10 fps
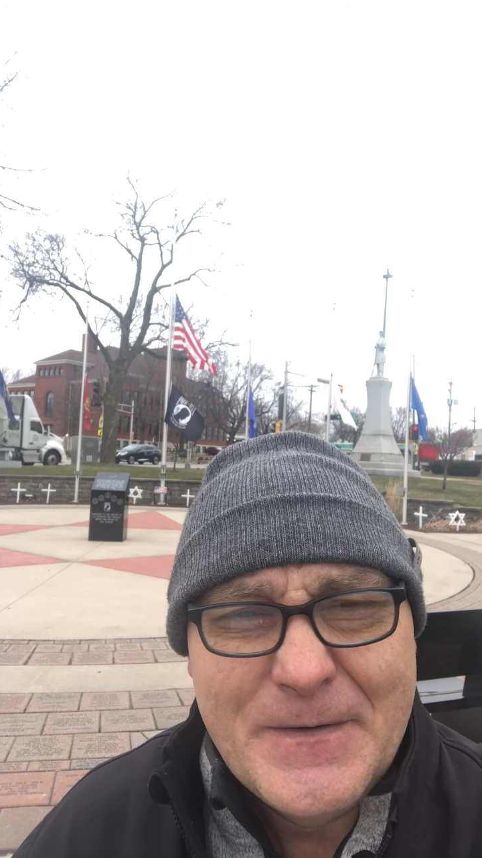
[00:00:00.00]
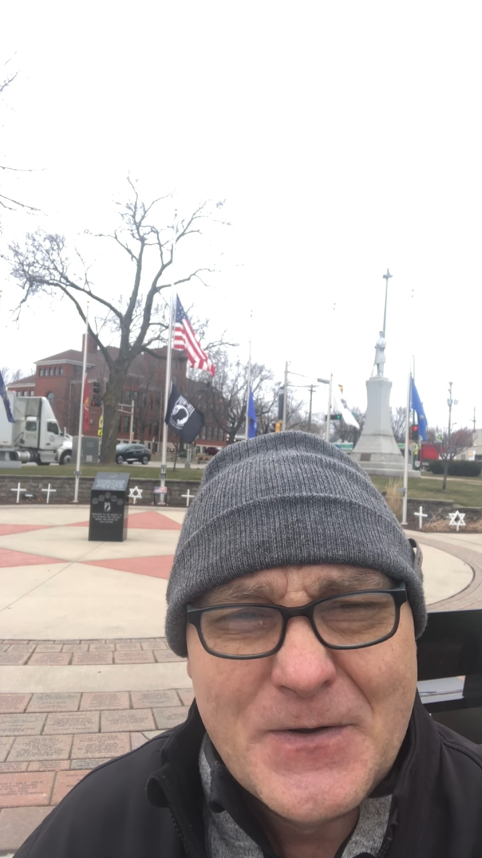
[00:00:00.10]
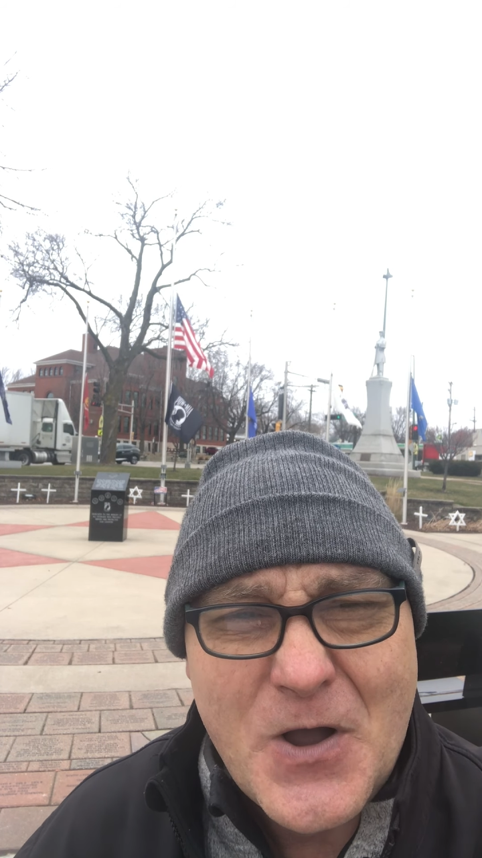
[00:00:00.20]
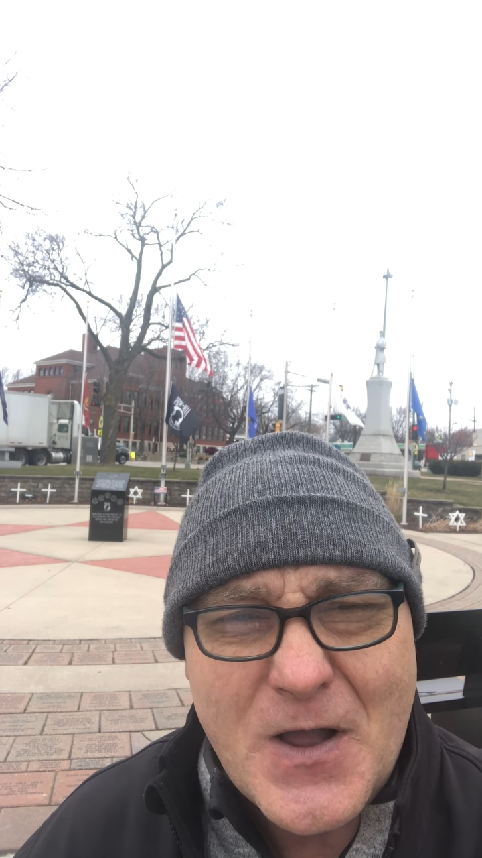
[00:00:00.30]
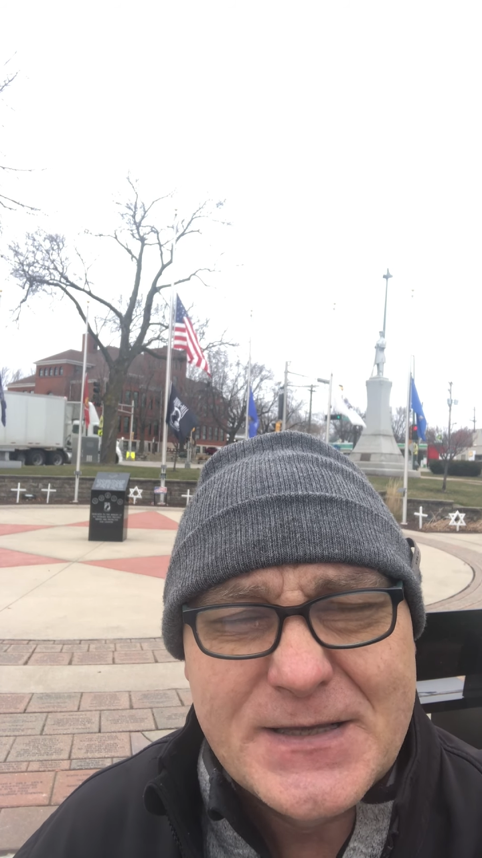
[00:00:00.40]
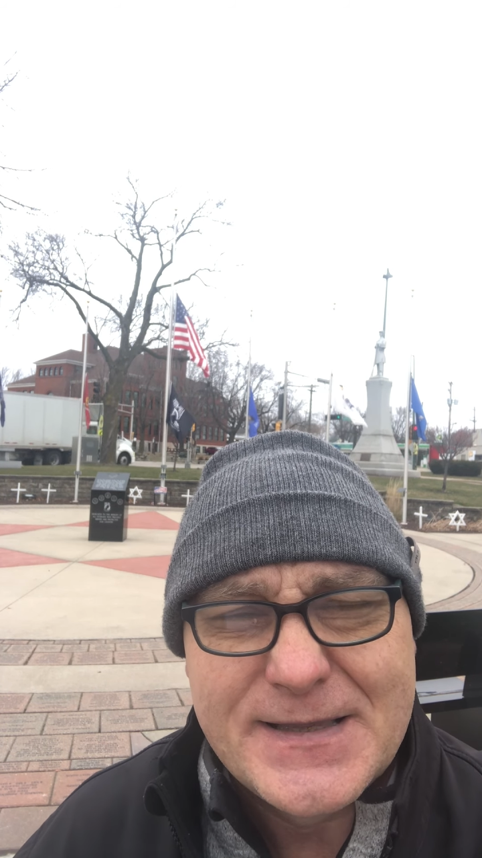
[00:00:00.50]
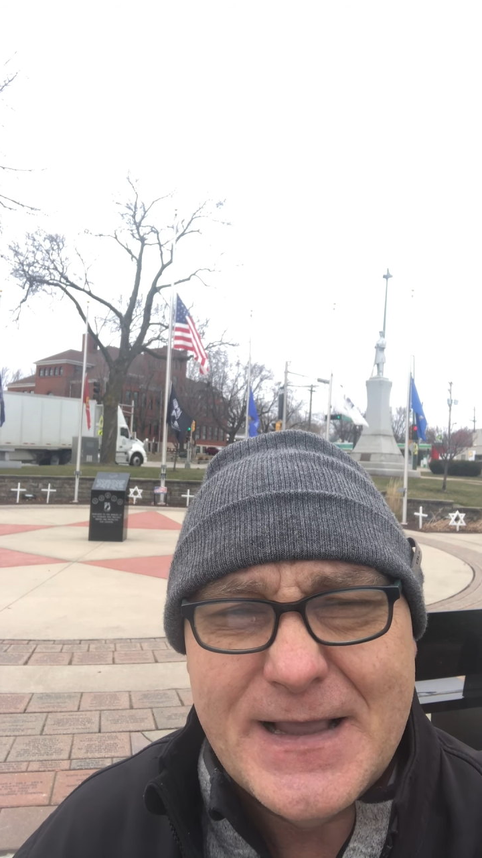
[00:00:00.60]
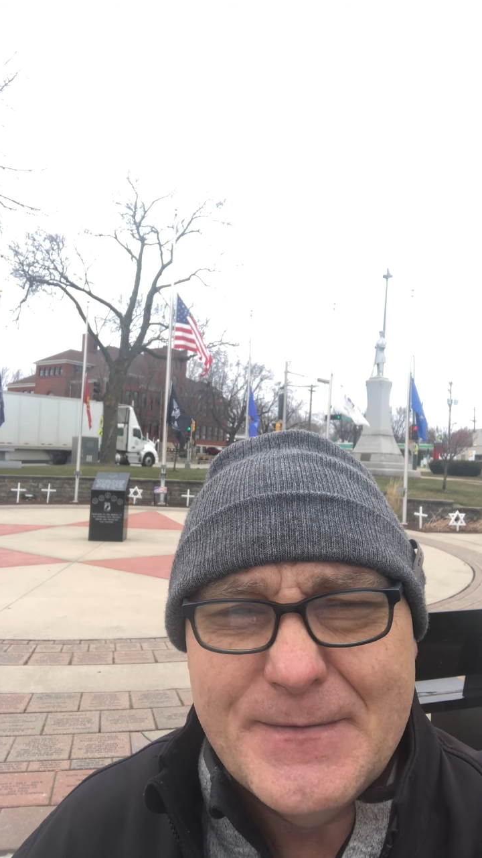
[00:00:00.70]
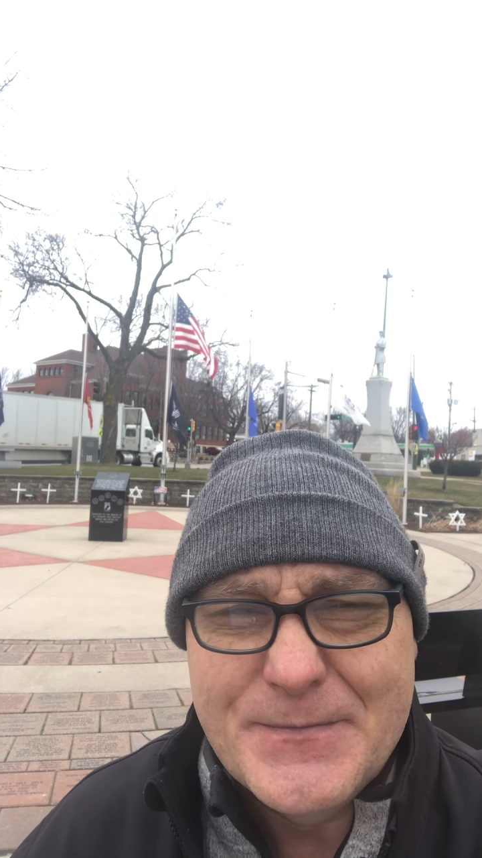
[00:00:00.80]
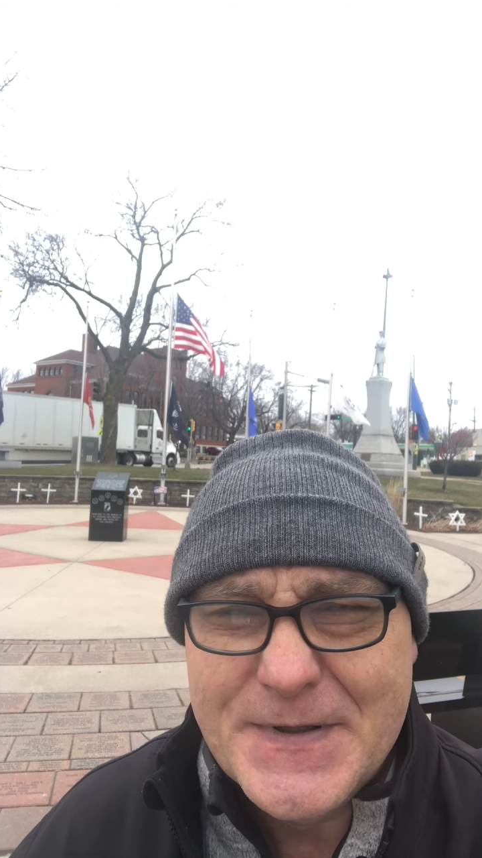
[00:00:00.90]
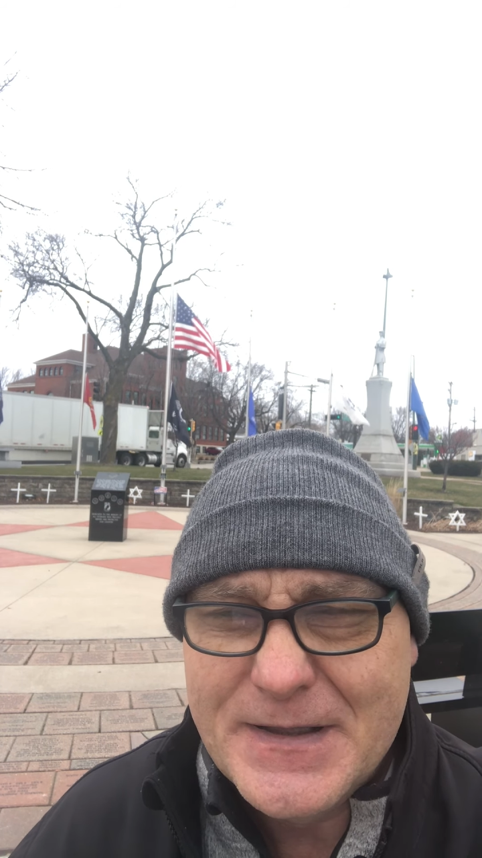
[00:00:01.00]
caused them